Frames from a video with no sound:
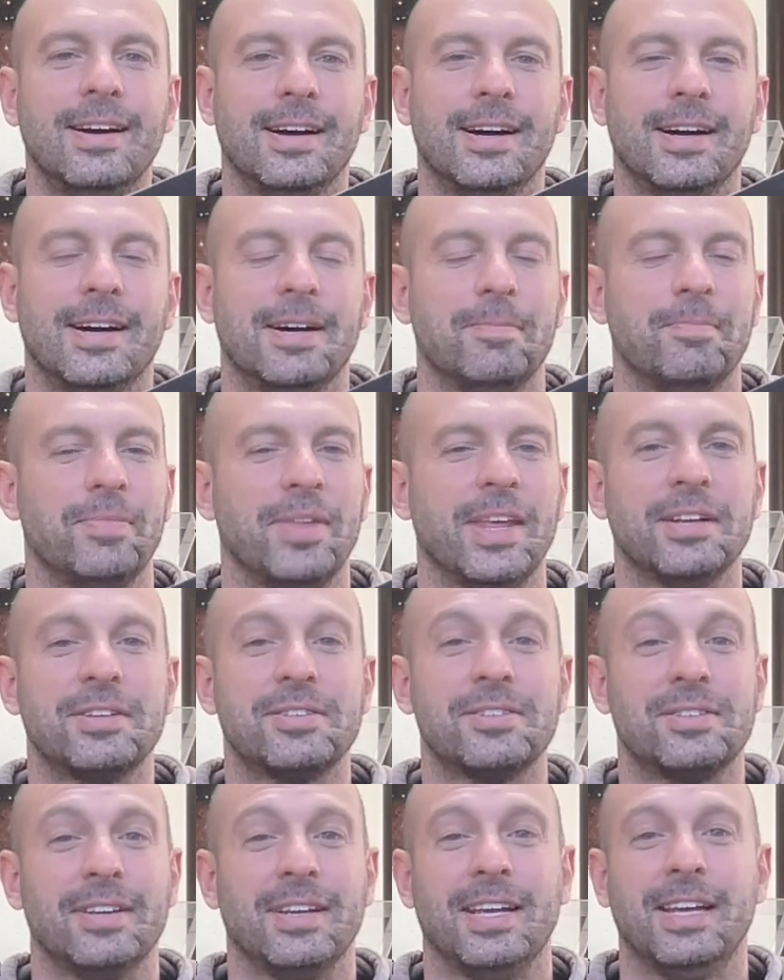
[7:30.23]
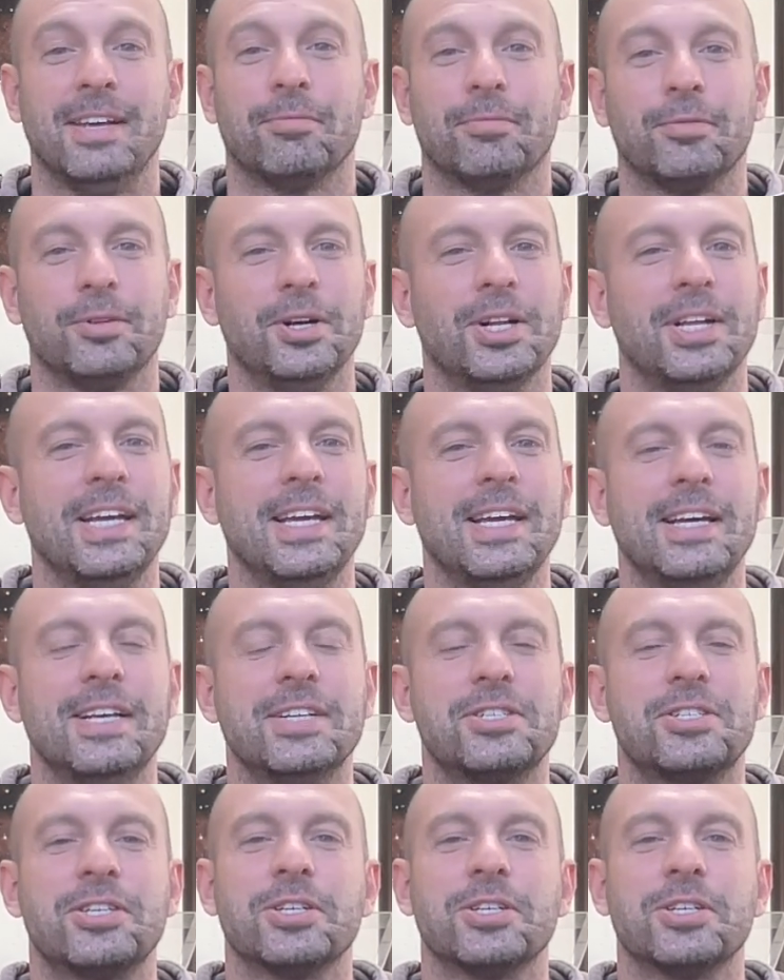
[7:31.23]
It really is